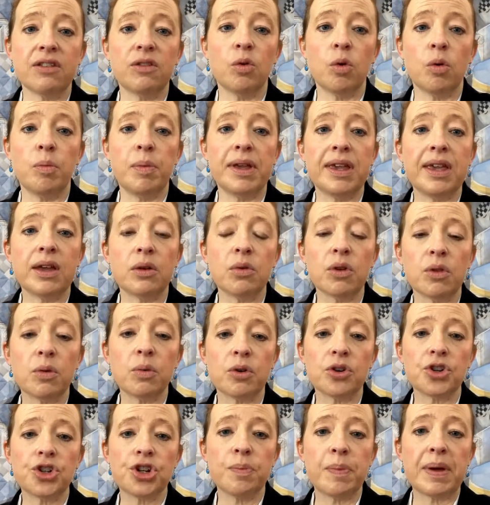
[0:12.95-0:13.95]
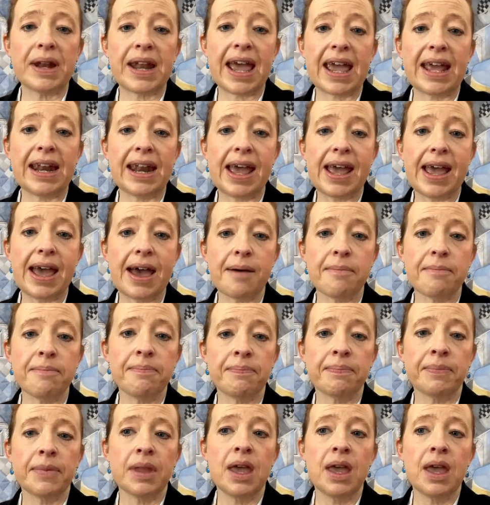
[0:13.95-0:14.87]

So we begin with worship at 8 a.m.